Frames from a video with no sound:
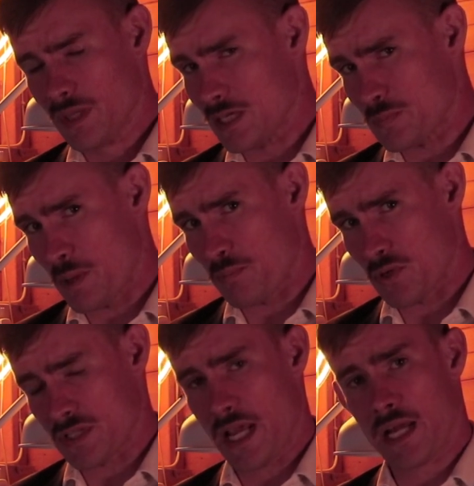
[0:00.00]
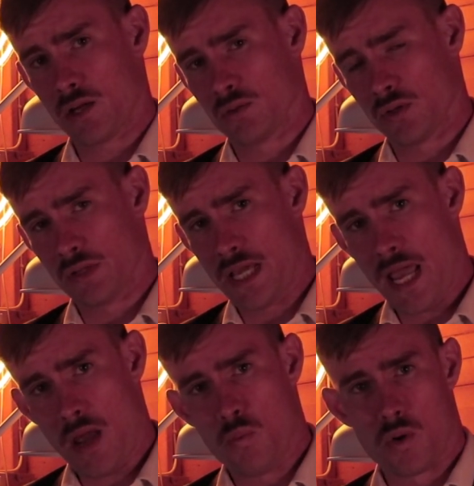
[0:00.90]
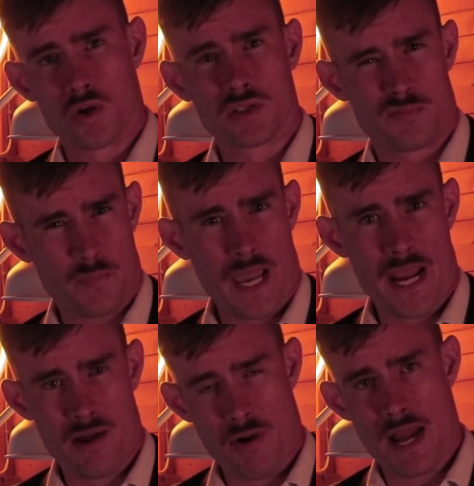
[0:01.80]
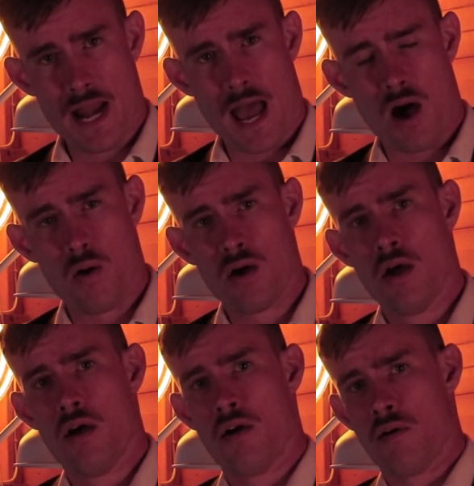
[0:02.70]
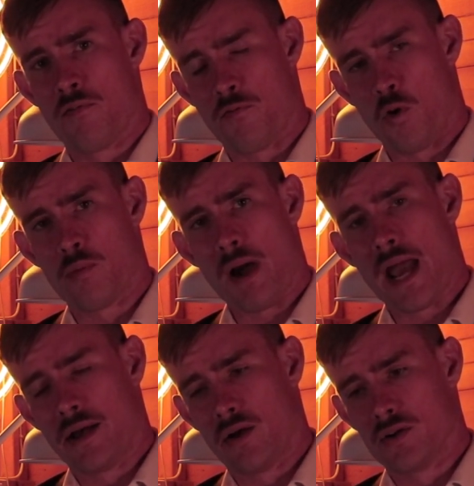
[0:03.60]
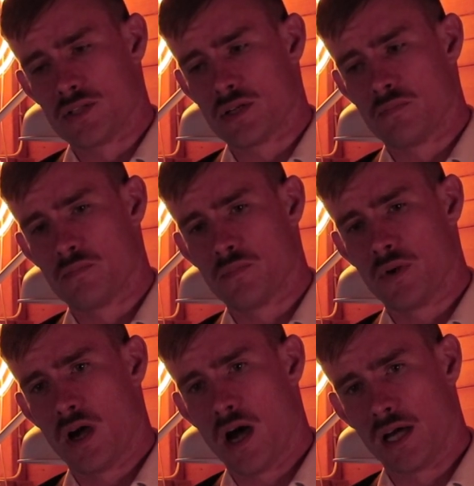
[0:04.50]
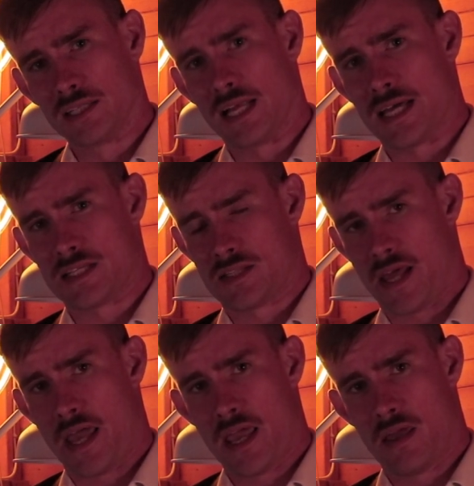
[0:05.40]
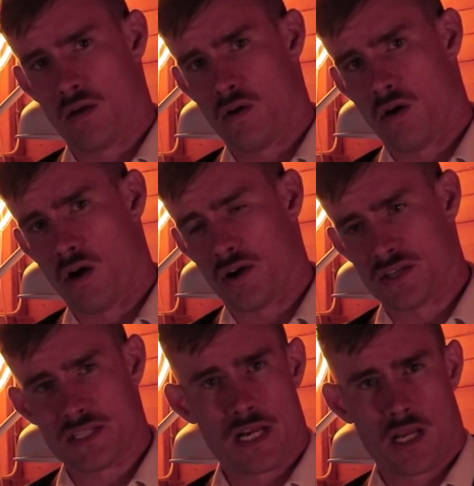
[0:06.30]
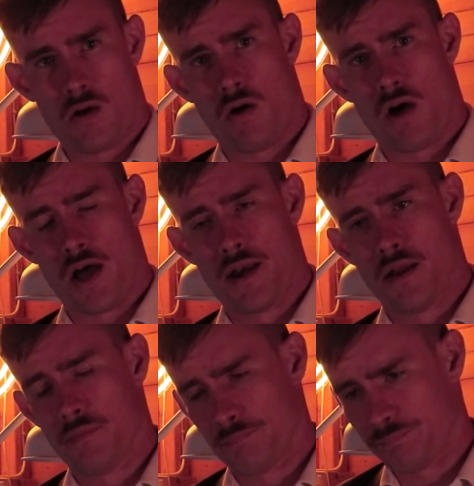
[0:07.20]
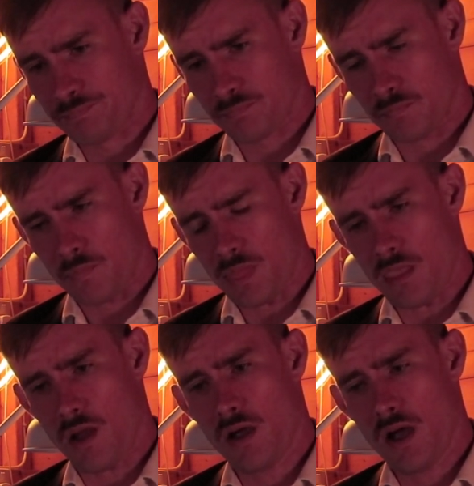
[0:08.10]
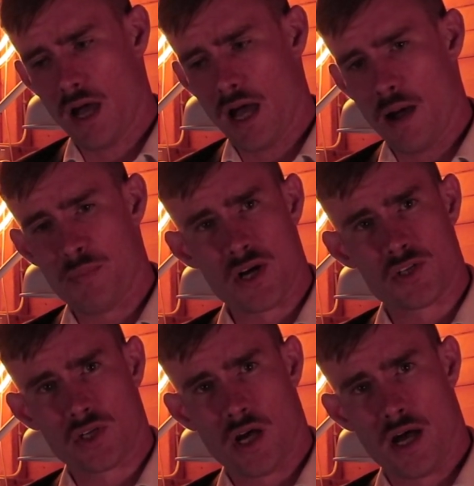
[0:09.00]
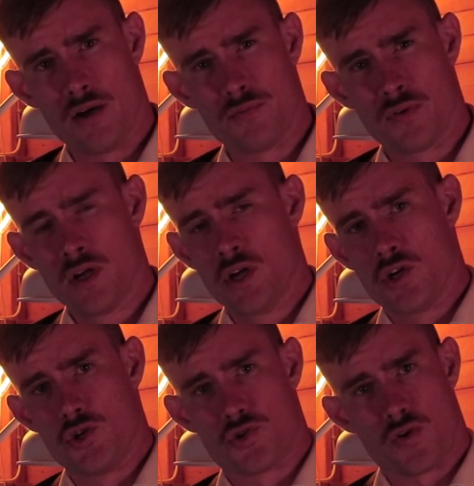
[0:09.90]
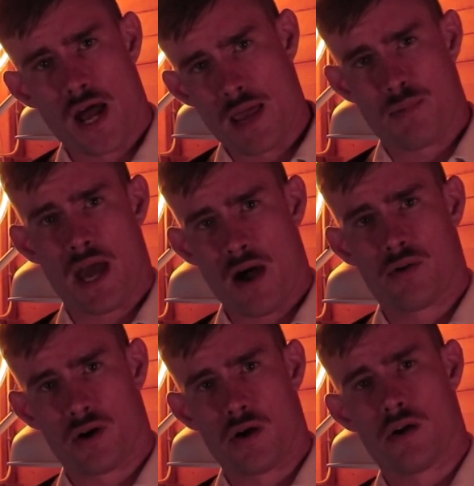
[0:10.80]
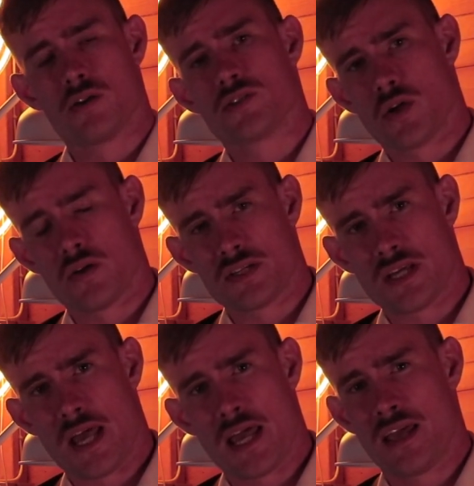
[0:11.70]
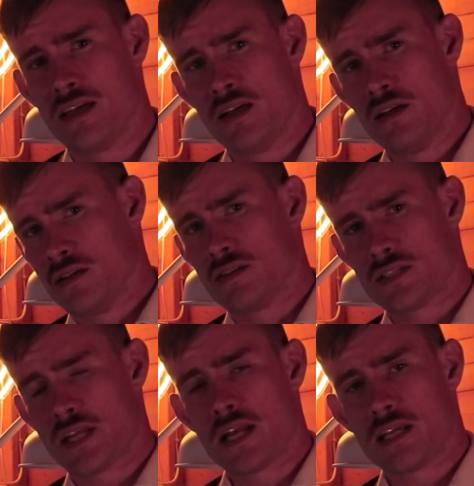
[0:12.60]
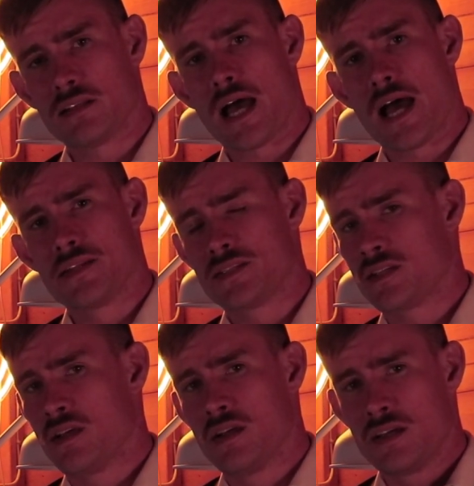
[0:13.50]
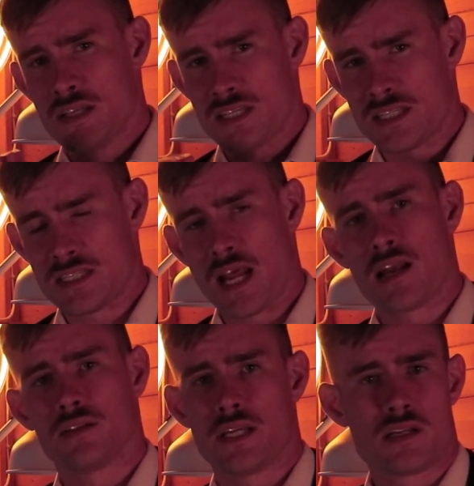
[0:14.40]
It's been particularly a world of pain right now for miners, unless they are sitting on a bunch of dry powder, so to say, steady lads, steadily